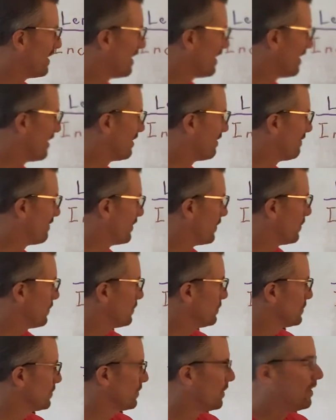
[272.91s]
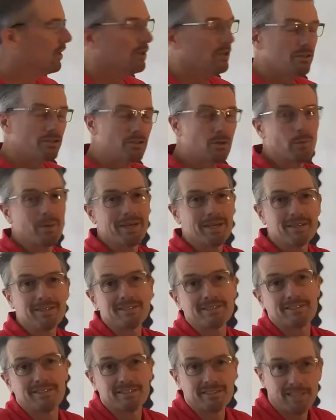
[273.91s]
of those. So we could
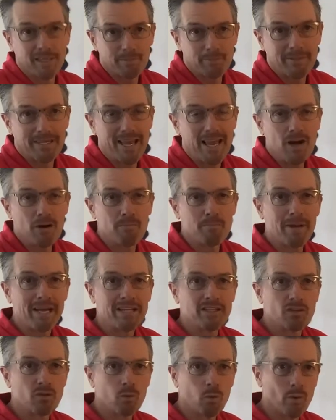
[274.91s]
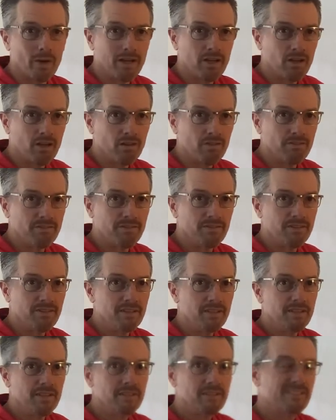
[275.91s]
skip count by 12
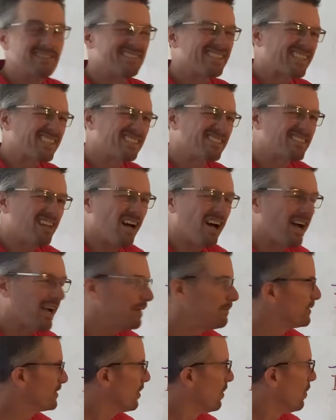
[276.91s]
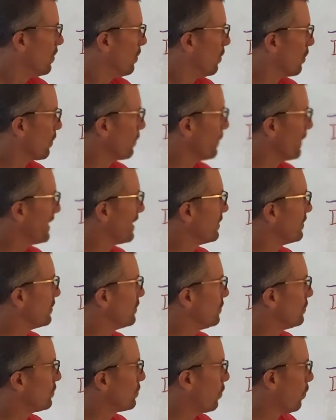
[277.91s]
6 times, or we could
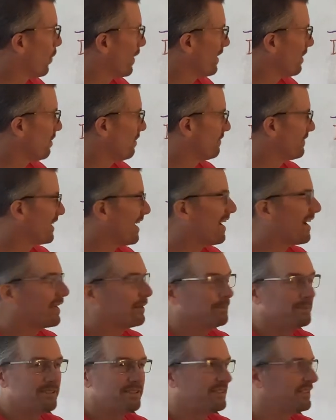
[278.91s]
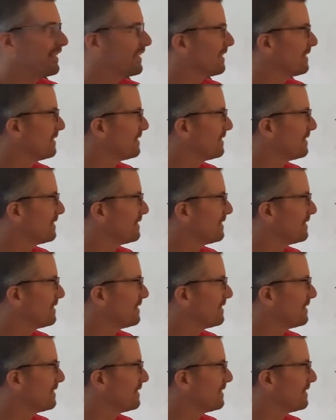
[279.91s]
do 12 times 6.